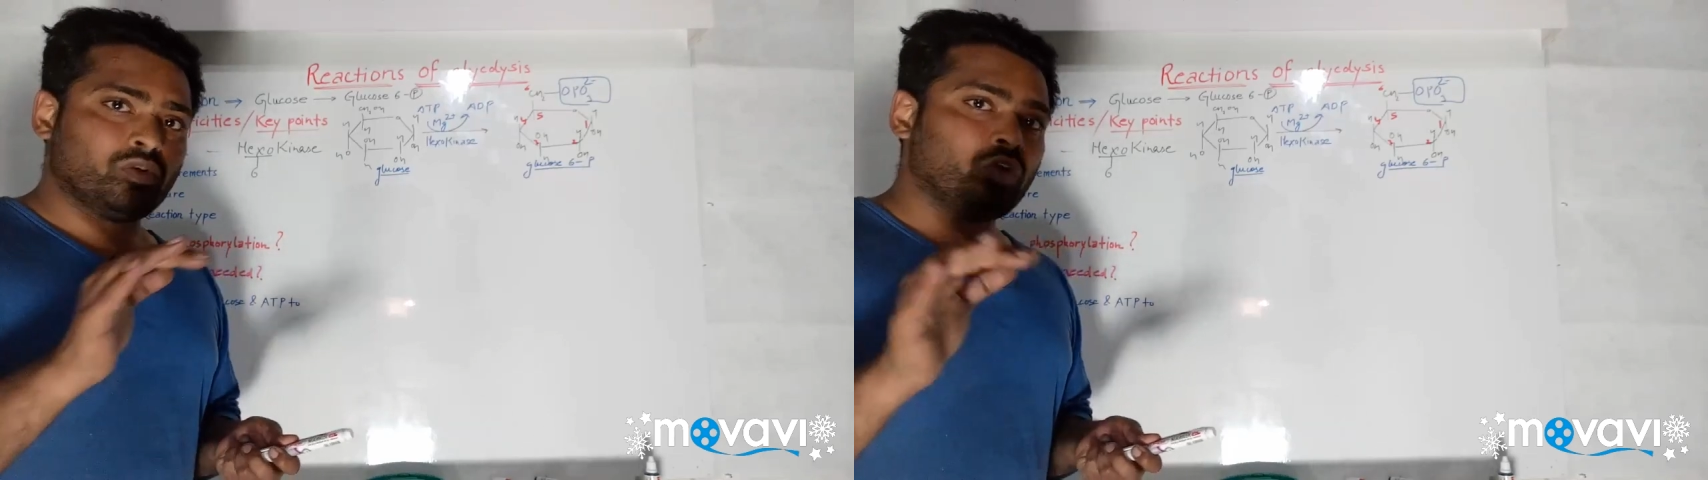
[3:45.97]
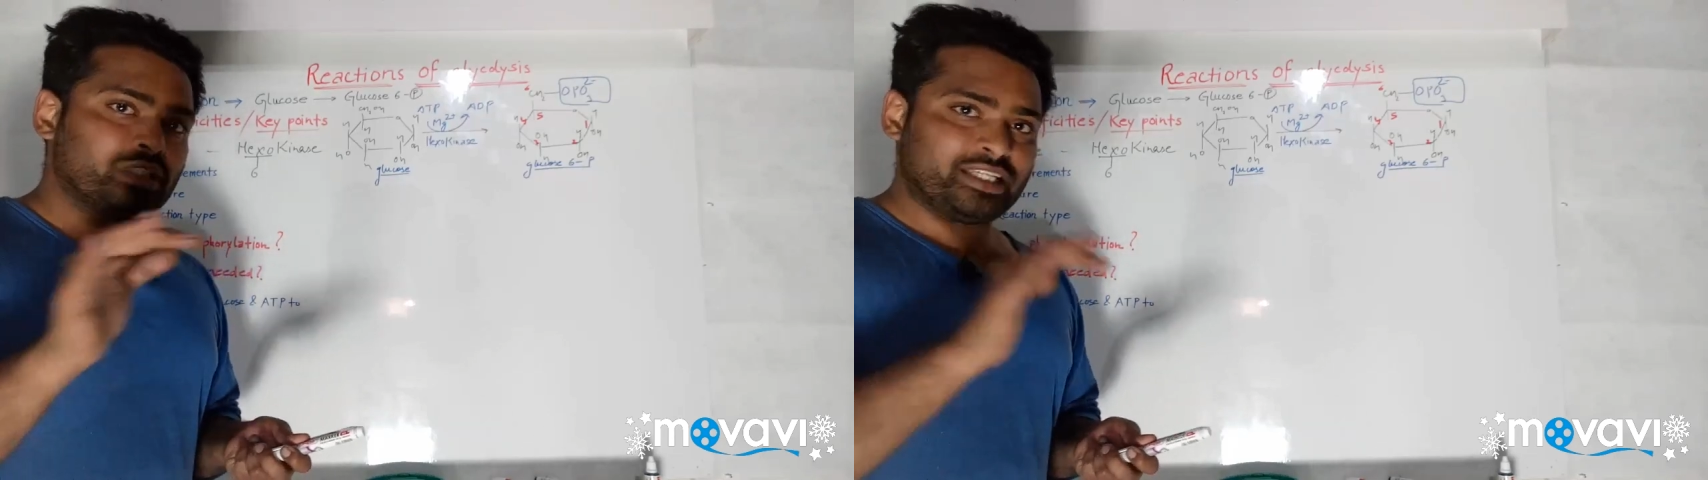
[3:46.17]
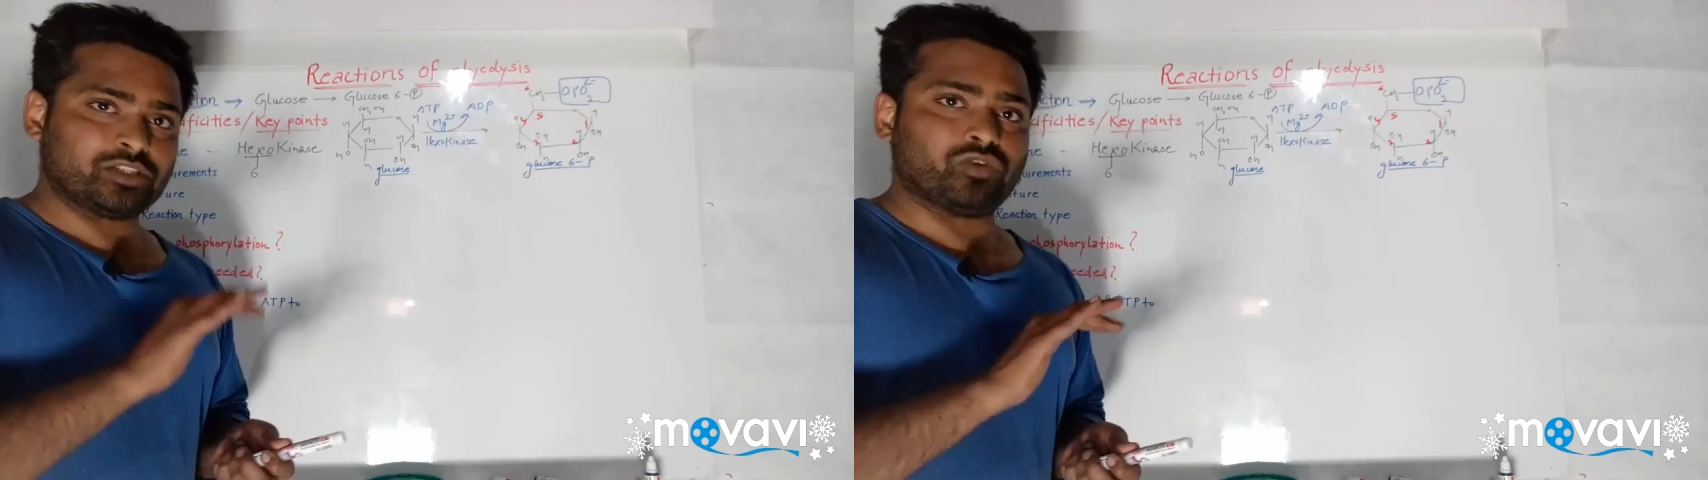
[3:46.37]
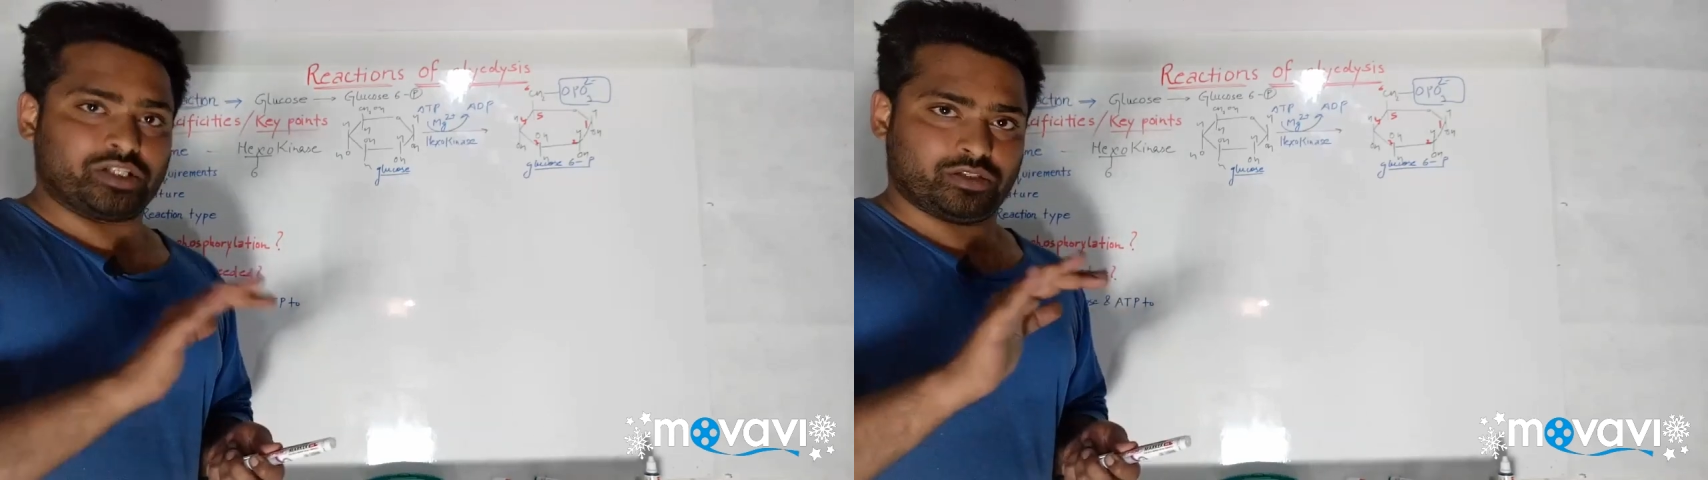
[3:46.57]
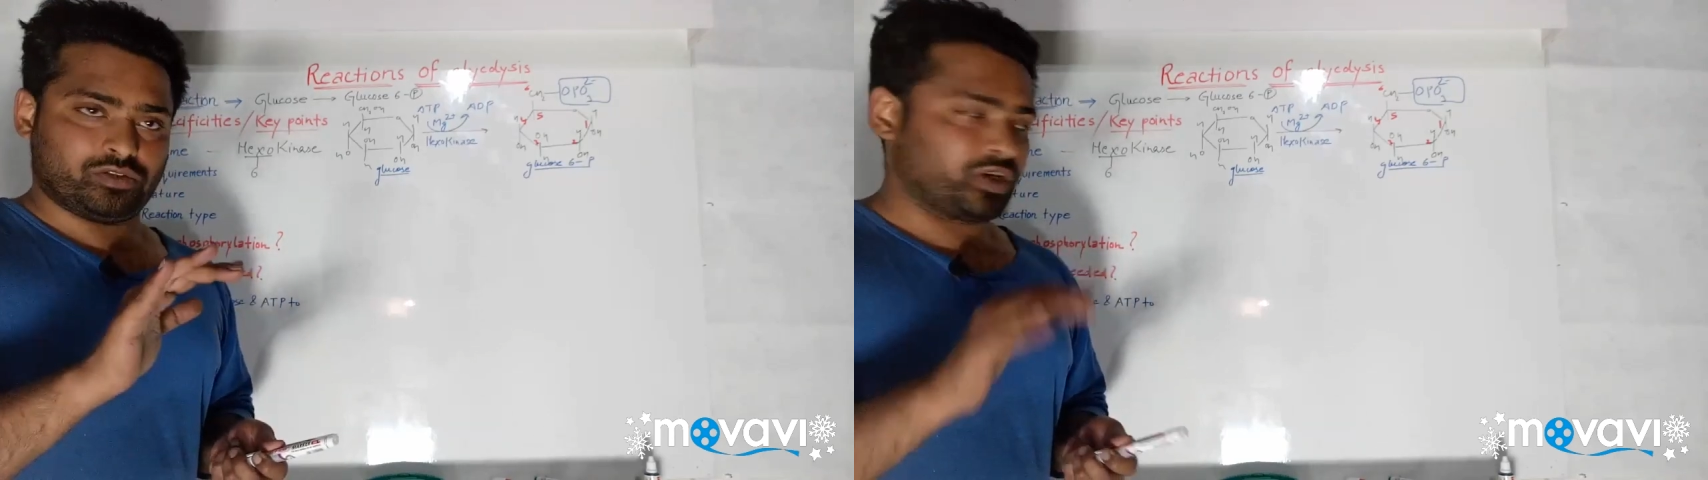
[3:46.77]
all these
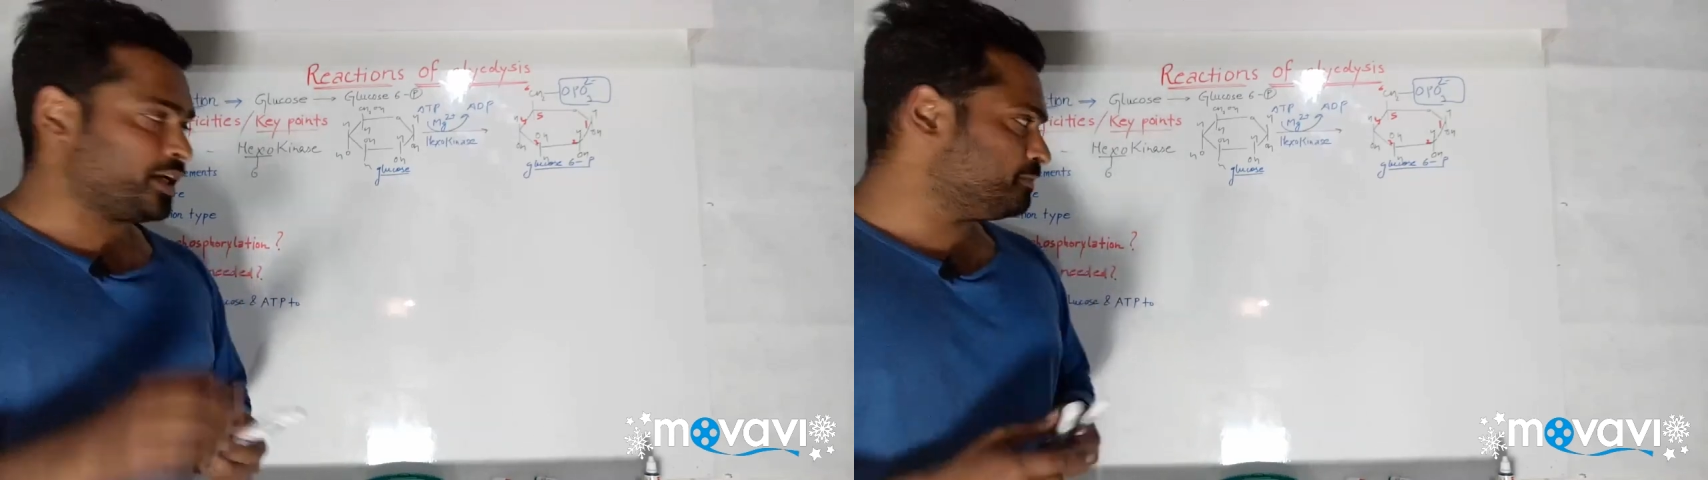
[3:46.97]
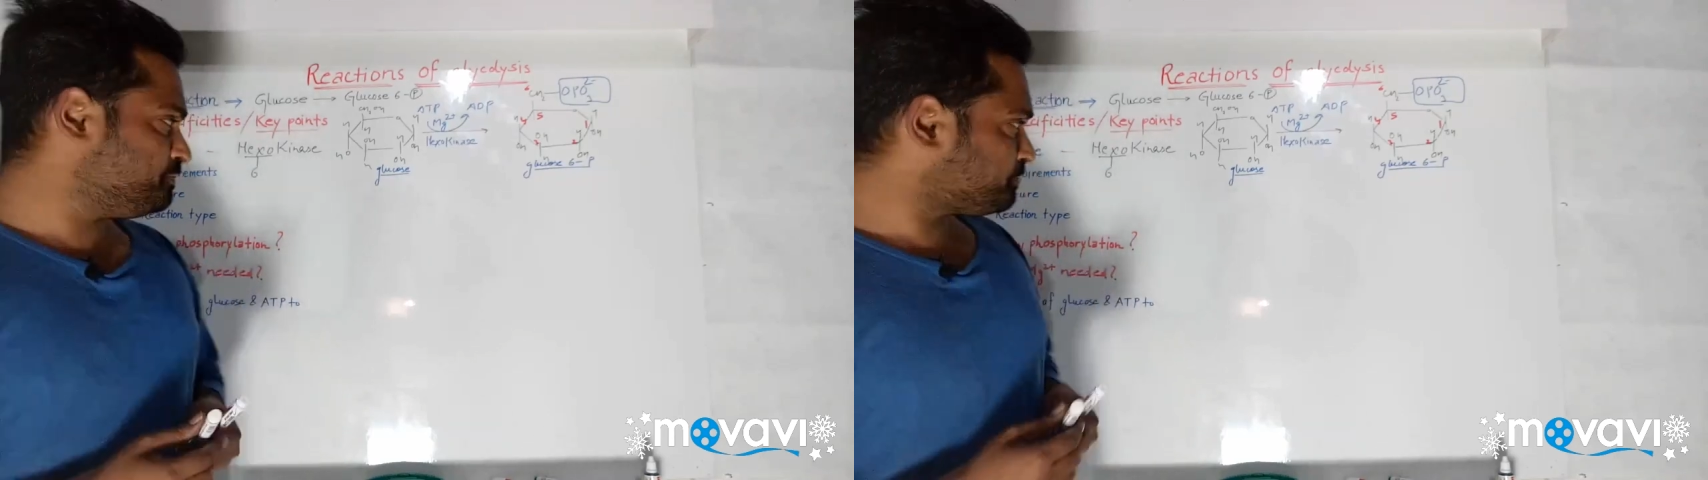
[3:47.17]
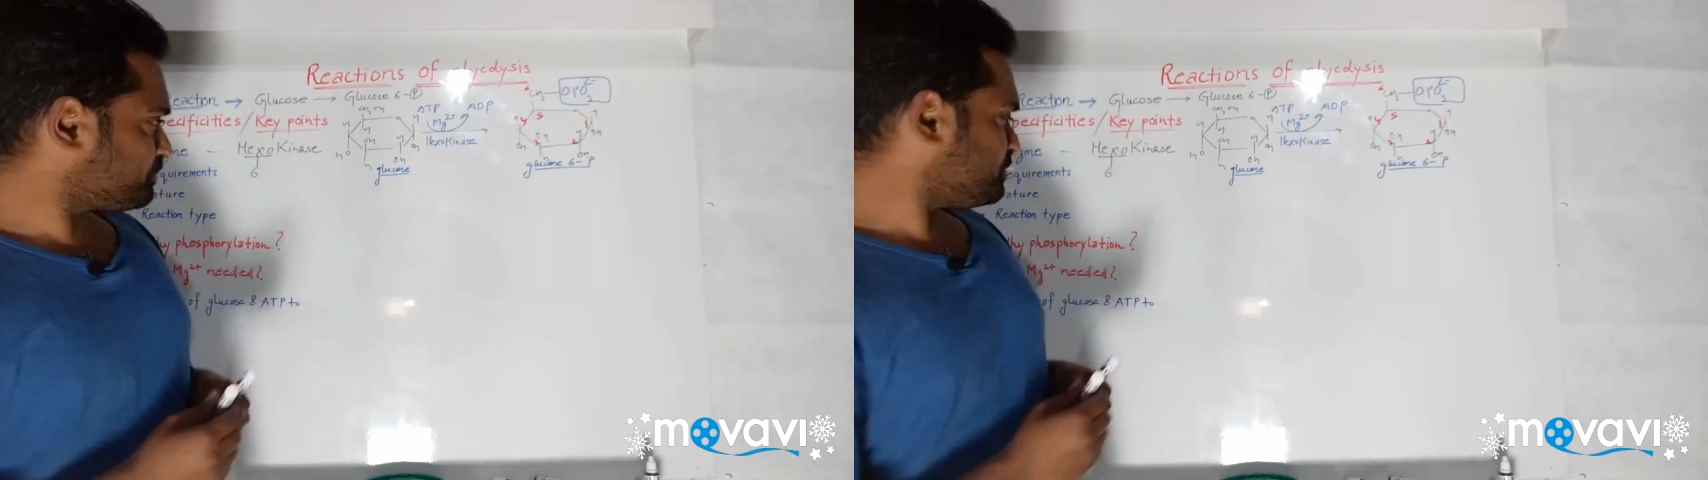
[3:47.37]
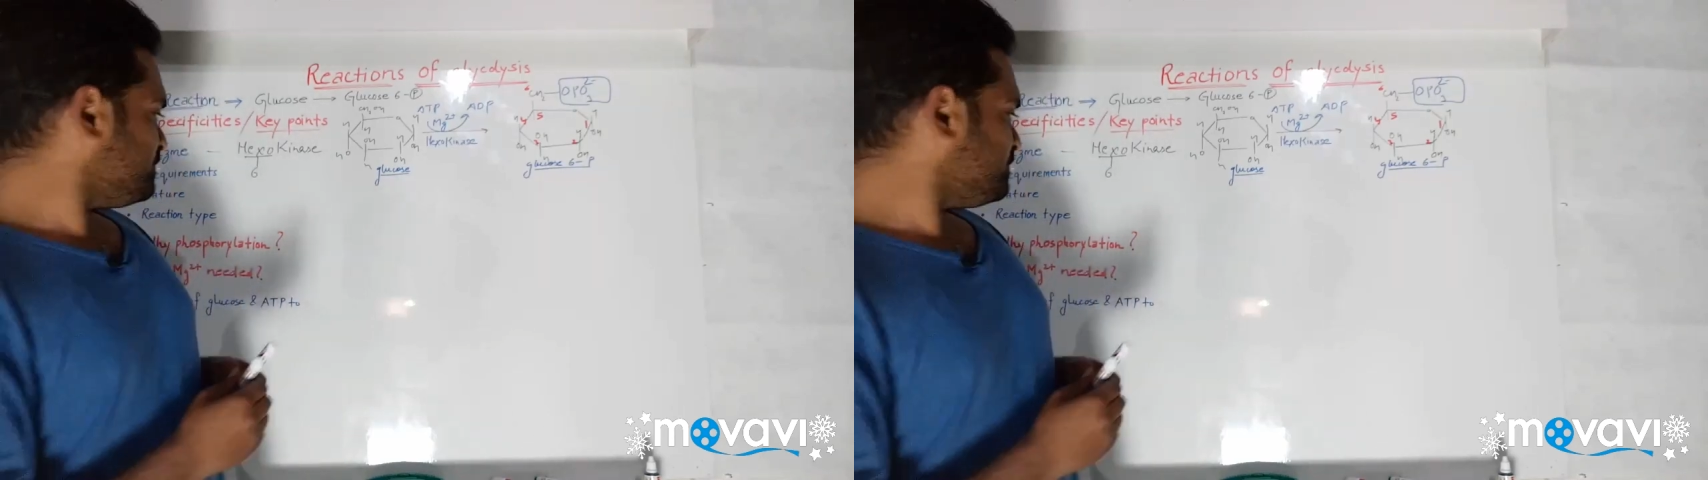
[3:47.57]
questions. Okay,